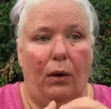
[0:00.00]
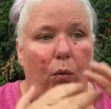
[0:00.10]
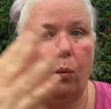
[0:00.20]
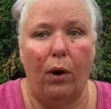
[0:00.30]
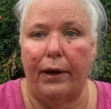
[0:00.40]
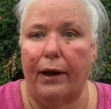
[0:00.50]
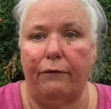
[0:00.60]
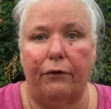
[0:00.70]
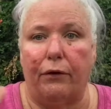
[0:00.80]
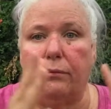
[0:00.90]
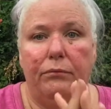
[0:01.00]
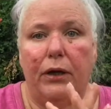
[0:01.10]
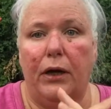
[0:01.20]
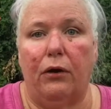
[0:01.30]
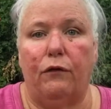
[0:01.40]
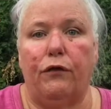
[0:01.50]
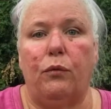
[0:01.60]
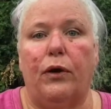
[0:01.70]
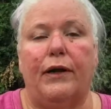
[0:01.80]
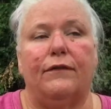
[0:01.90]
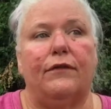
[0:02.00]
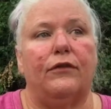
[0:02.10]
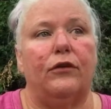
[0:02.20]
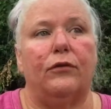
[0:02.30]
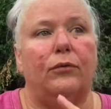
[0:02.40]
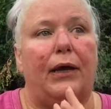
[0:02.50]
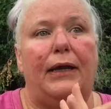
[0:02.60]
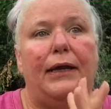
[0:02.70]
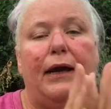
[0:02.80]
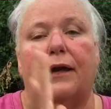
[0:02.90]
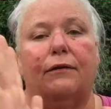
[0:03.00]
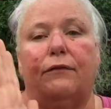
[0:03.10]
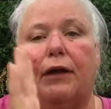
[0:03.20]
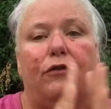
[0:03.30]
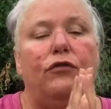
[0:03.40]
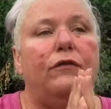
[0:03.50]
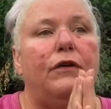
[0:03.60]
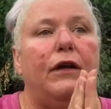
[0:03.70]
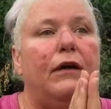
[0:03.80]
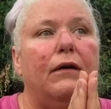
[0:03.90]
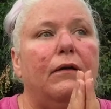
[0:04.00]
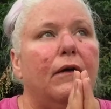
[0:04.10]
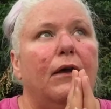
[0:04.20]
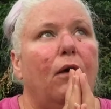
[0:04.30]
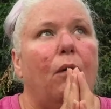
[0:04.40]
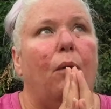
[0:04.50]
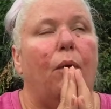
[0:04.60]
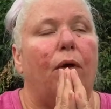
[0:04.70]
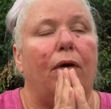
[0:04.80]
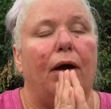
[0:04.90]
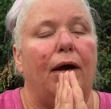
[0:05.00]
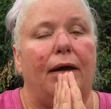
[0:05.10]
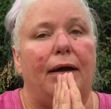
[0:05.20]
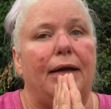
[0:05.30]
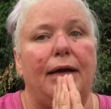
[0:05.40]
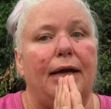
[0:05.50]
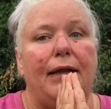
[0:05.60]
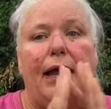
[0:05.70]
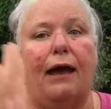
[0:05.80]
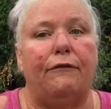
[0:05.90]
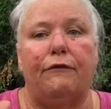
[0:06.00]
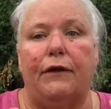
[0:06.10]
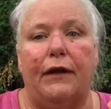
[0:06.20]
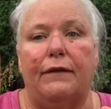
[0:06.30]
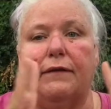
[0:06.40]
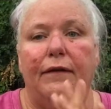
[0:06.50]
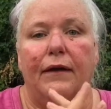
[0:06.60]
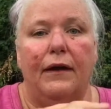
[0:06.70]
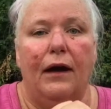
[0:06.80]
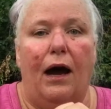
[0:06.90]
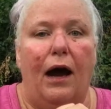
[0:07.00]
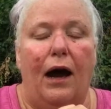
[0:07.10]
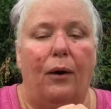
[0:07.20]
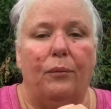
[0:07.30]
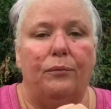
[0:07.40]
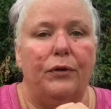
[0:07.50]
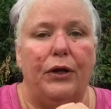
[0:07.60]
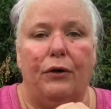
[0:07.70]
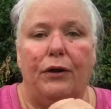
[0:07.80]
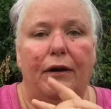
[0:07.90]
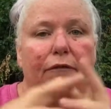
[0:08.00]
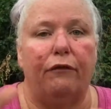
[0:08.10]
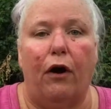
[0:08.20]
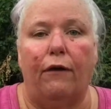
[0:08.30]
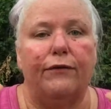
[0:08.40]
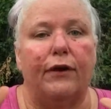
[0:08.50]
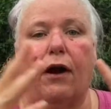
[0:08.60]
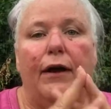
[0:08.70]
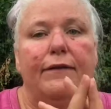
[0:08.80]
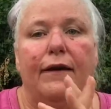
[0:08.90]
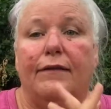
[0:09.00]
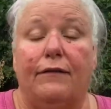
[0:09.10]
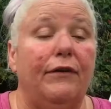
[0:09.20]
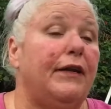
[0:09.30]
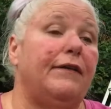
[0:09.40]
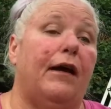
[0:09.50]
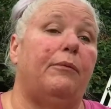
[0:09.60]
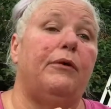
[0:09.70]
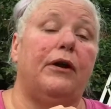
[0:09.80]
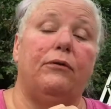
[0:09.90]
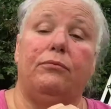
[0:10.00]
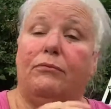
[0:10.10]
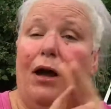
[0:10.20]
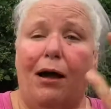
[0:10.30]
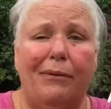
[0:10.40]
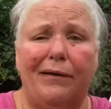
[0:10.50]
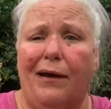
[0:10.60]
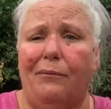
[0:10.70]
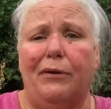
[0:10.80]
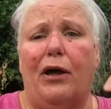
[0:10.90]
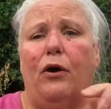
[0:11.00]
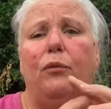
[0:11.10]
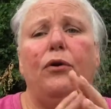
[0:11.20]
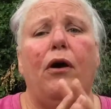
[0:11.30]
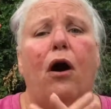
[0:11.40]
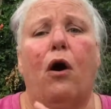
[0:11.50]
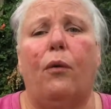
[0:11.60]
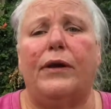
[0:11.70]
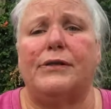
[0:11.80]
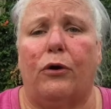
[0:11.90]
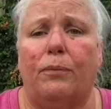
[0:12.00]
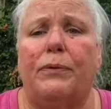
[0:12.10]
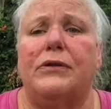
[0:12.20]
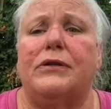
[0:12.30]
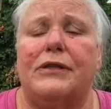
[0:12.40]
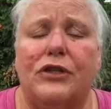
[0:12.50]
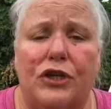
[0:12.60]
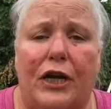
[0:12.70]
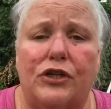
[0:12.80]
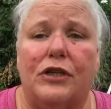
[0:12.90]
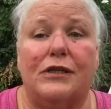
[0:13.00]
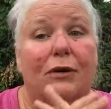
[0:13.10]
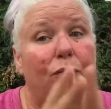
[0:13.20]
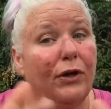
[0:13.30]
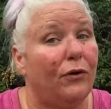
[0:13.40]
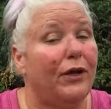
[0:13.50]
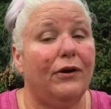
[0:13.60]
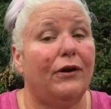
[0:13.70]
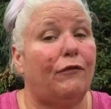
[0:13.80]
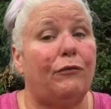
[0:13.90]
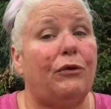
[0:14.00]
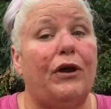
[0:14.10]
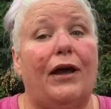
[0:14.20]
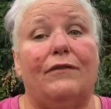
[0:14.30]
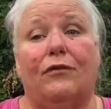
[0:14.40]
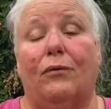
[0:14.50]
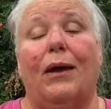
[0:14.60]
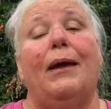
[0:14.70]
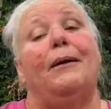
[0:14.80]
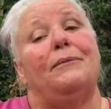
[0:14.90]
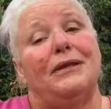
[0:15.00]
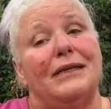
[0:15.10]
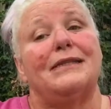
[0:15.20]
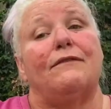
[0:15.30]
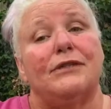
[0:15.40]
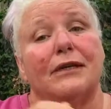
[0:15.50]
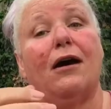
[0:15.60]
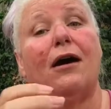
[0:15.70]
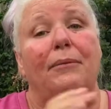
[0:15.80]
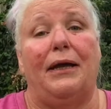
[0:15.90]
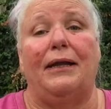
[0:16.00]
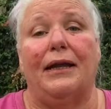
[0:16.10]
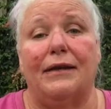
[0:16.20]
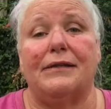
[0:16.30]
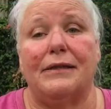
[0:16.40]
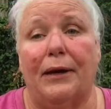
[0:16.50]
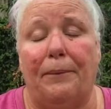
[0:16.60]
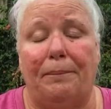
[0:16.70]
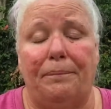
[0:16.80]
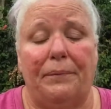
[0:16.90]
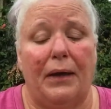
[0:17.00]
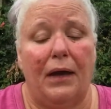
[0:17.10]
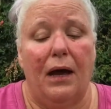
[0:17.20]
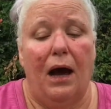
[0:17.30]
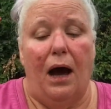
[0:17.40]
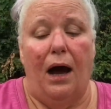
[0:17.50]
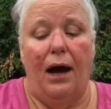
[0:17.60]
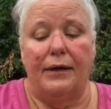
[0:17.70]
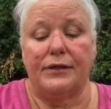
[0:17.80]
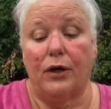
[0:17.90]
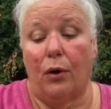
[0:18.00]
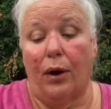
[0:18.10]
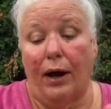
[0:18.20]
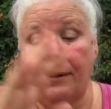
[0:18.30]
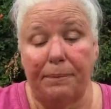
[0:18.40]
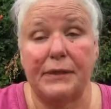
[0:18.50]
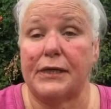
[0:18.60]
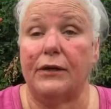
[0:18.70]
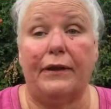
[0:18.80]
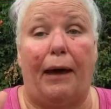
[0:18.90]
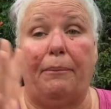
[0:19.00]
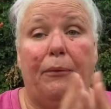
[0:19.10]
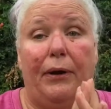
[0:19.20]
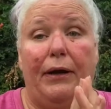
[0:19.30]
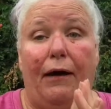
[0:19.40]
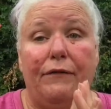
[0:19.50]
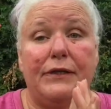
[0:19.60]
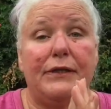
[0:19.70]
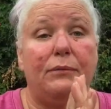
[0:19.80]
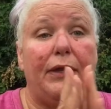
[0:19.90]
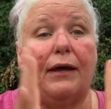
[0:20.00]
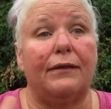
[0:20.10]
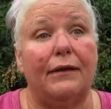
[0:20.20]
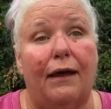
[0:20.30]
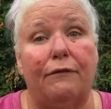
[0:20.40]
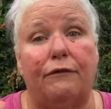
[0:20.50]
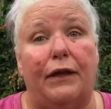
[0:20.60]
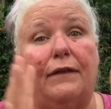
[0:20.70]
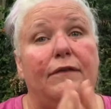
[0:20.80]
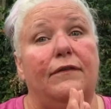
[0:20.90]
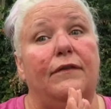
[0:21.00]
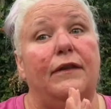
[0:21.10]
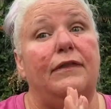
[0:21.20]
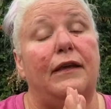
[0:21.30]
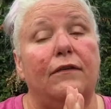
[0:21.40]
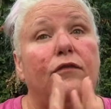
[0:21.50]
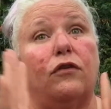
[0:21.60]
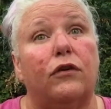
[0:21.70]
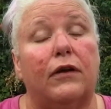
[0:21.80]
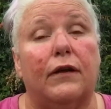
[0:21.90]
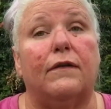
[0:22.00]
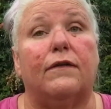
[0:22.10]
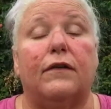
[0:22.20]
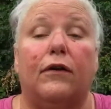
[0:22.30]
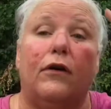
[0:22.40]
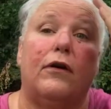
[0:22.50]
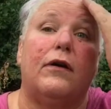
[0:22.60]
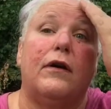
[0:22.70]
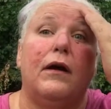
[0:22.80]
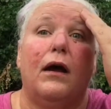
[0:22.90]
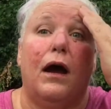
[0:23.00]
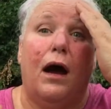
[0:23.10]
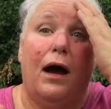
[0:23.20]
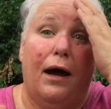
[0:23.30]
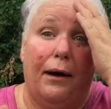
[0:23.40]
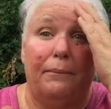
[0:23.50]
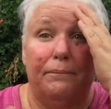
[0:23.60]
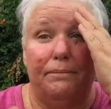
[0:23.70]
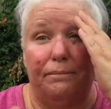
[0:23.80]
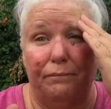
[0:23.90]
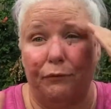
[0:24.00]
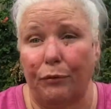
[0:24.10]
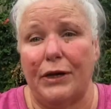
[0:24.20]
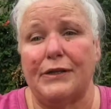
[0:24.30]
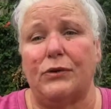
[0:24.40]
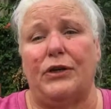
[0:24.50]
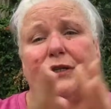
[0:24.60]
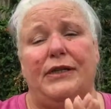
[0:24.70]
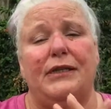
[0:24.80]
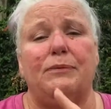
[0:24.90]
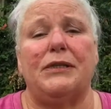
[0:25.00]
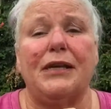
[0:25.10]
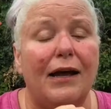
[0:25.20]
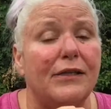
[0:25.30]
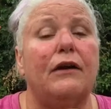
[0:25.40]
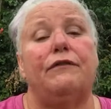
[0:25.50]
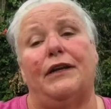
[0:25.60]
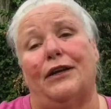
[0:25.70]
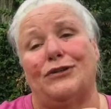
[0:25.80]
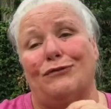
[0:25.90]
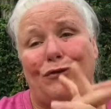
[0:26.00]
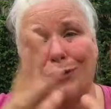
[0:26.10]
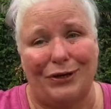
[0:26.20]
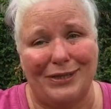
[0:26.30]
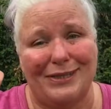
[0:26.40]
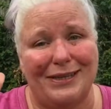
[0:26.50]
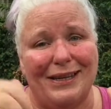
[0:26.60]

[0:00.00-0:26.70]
whatever, you know, if you want us to do any kind of like trivia or any kind of live event, you know, that involves a contest of any type, you know, comment down below. We're always open to suggestions and we don't hear enough from you guys. So please give us a comment and let us know. So up until that point, obviously without the live events, the things you can consider for resources, besides our videos, of course,